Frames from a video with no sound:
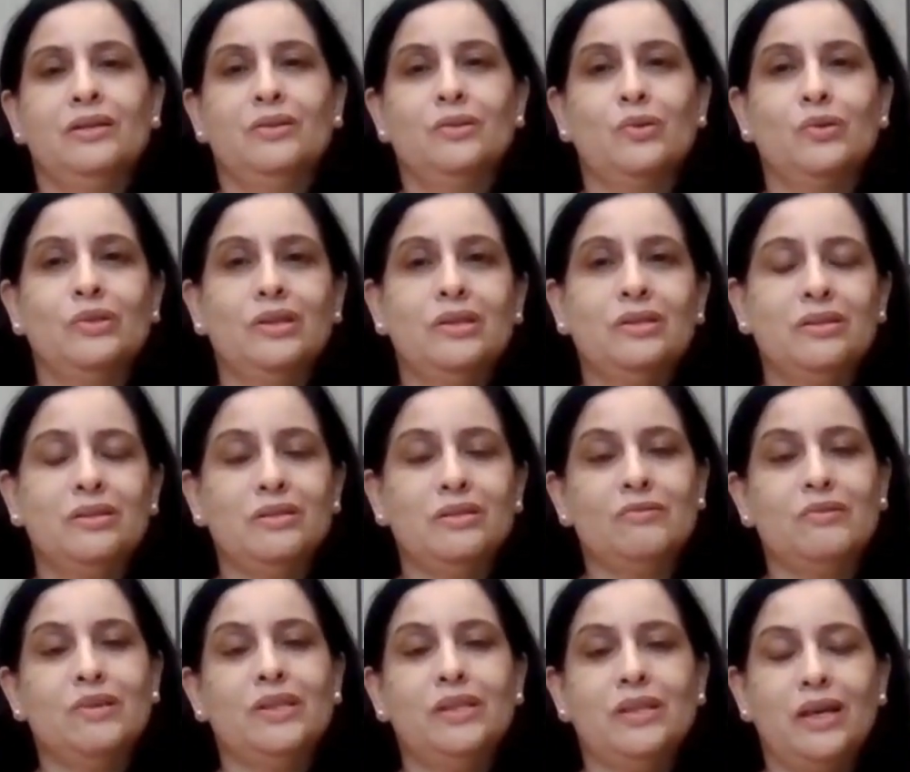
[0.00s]
So this
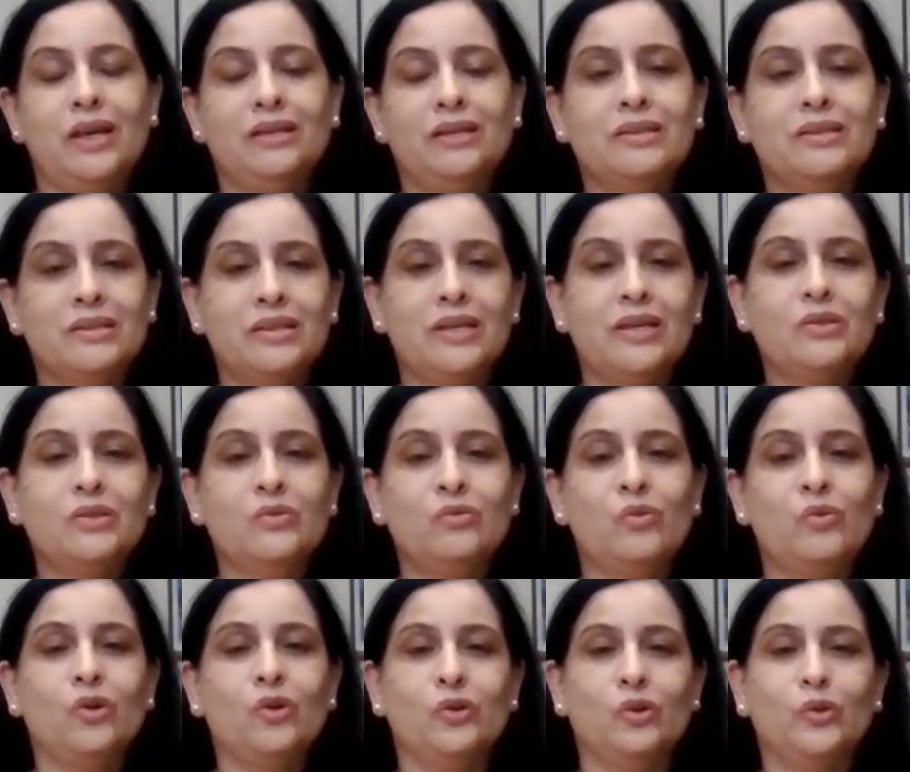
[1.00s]
is one exercise
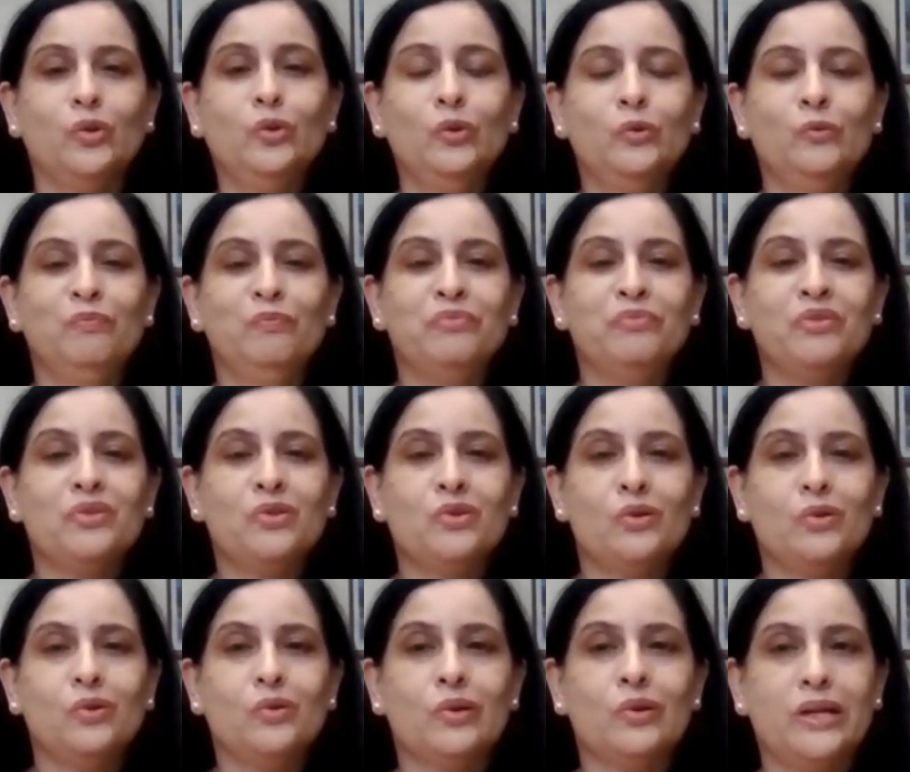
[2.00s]
for you.
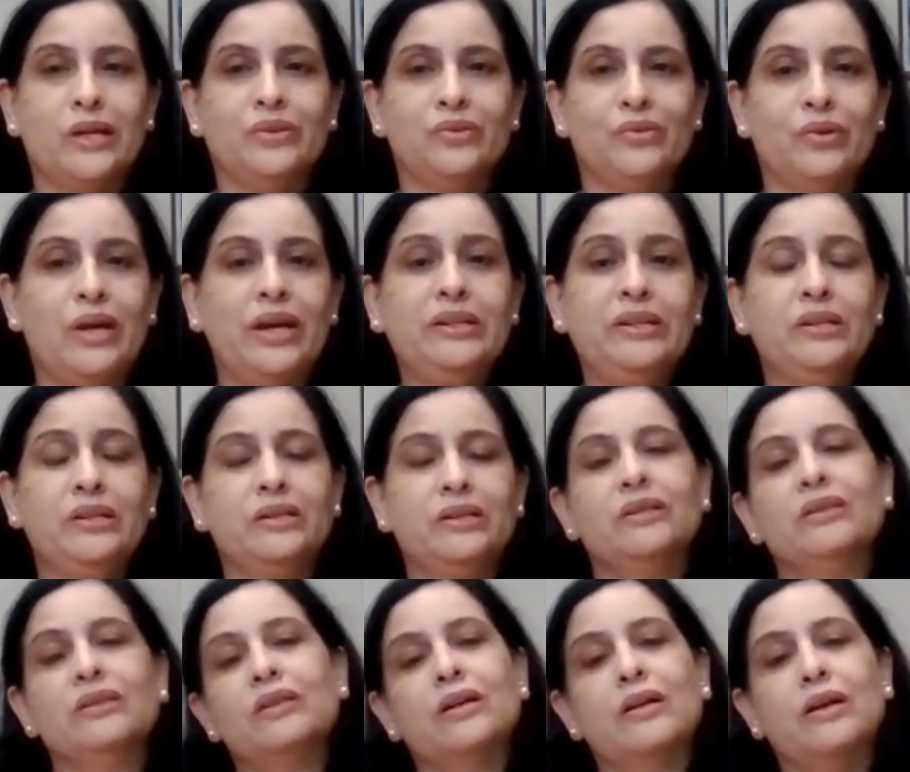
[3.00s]
So you can write it
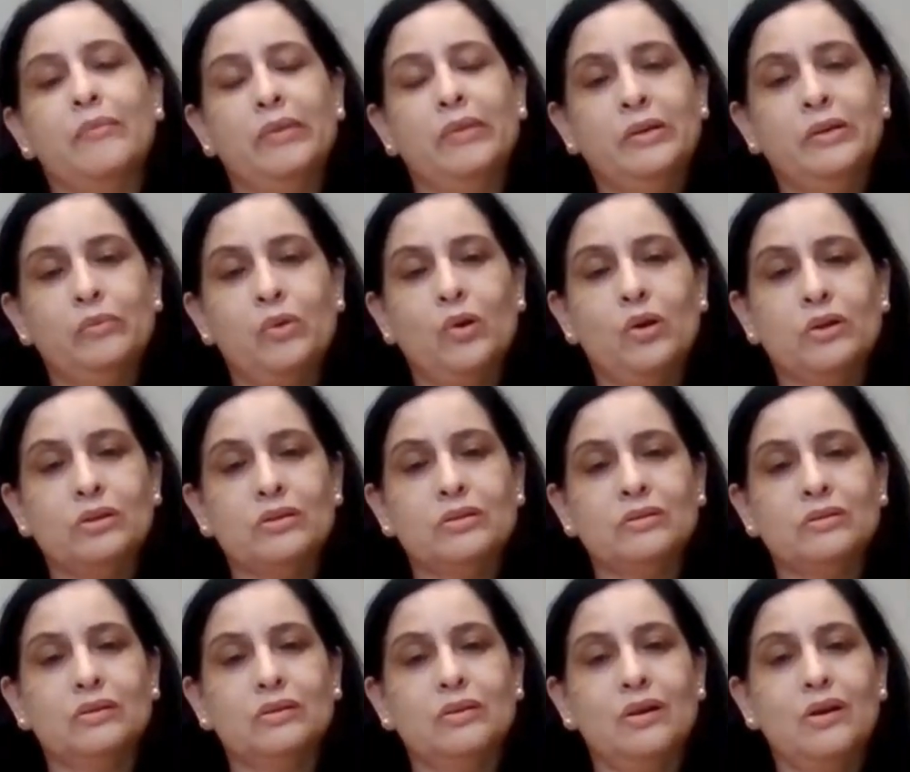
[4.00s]
in the comment
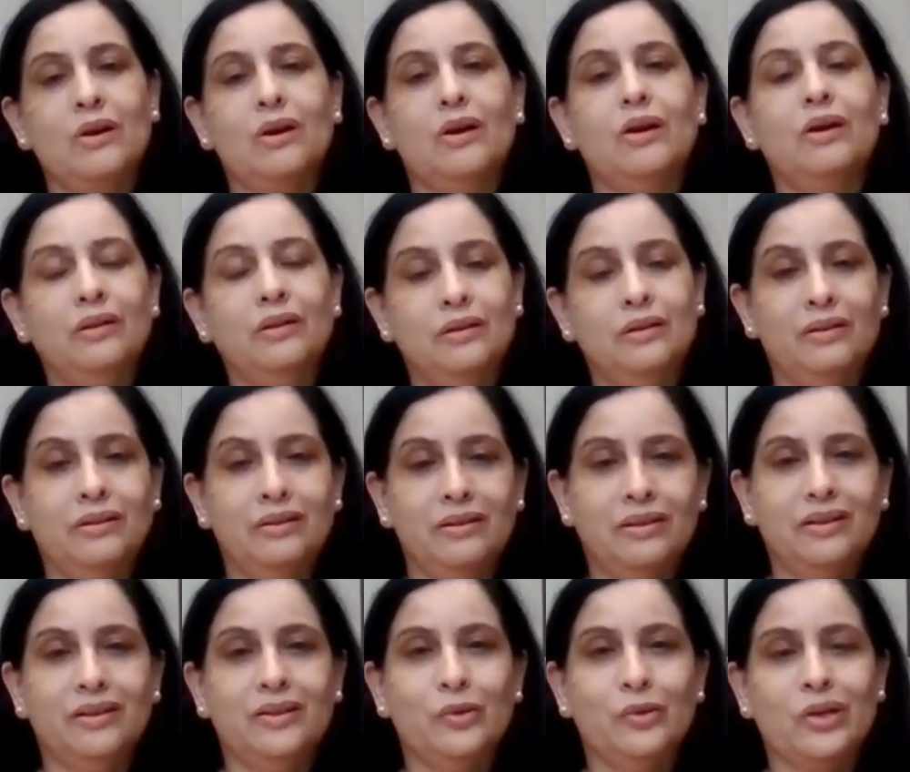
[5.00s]
box or
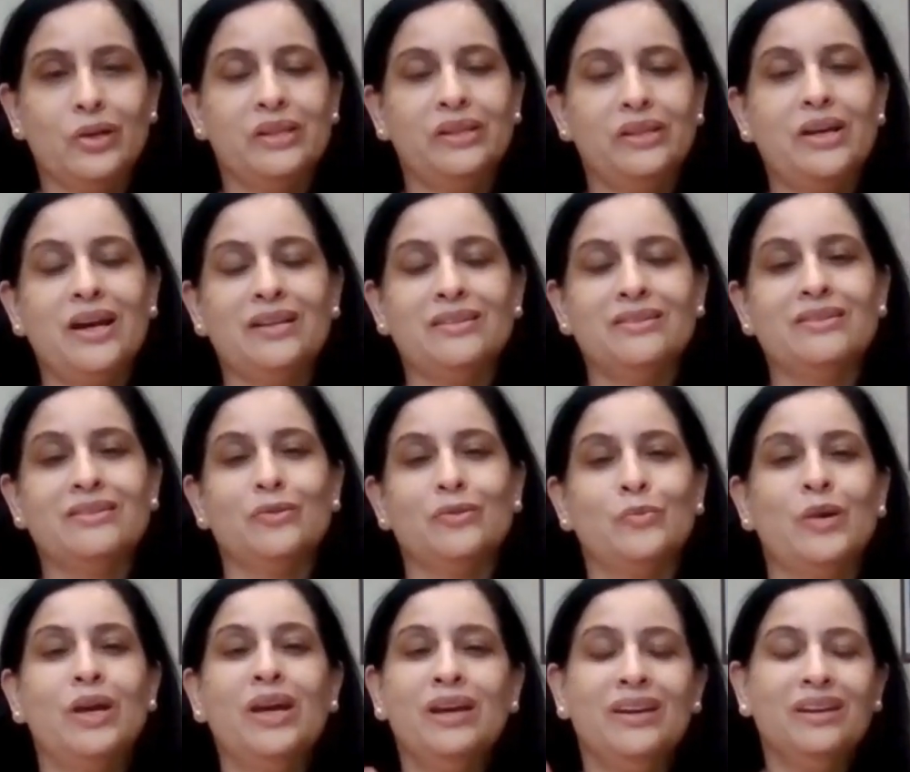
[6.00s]
you can answer
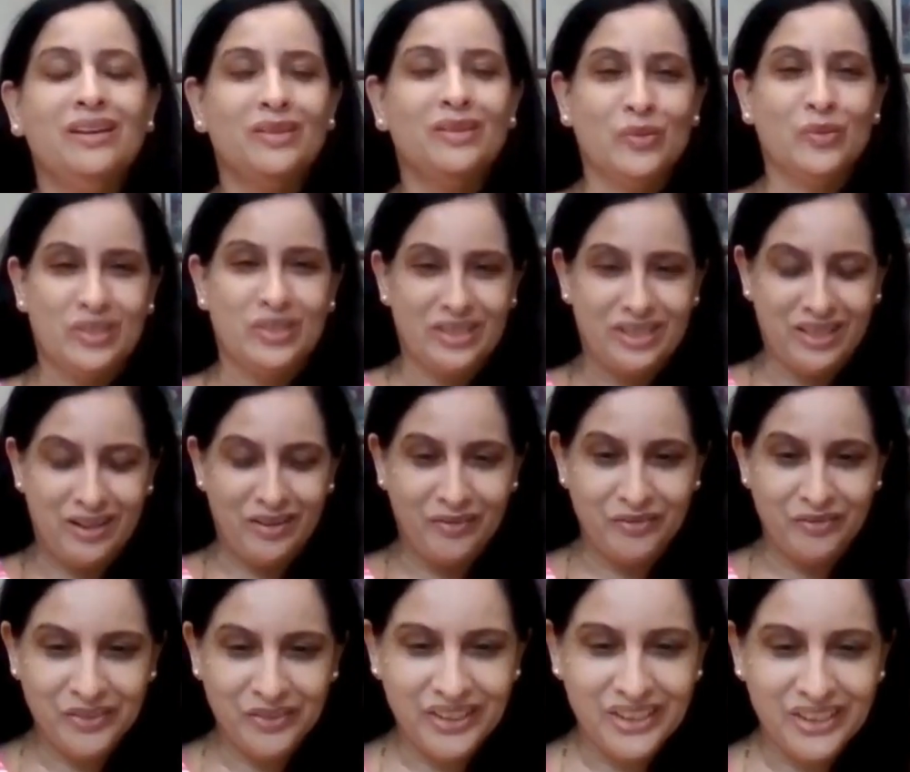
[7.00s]
by yourself.